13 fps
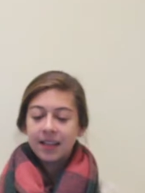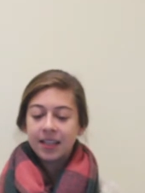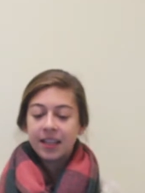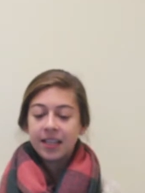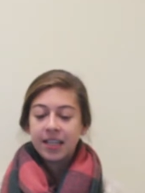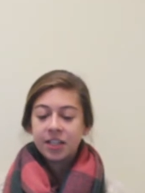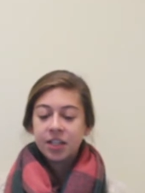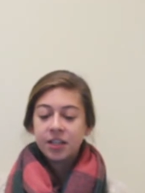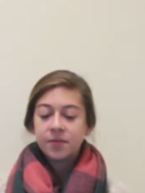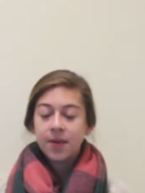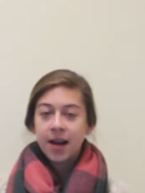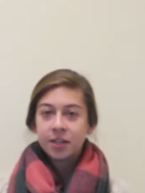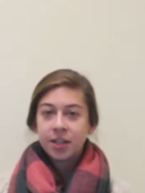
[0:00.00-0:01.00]
The
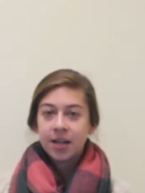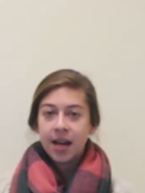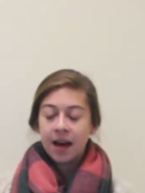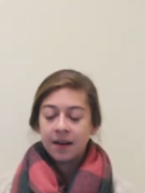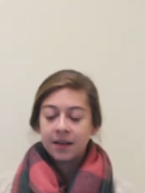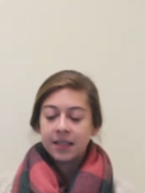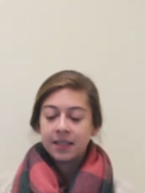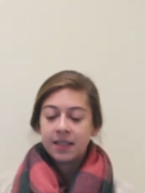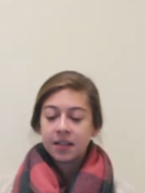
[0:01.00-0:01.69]
clinician's rationale is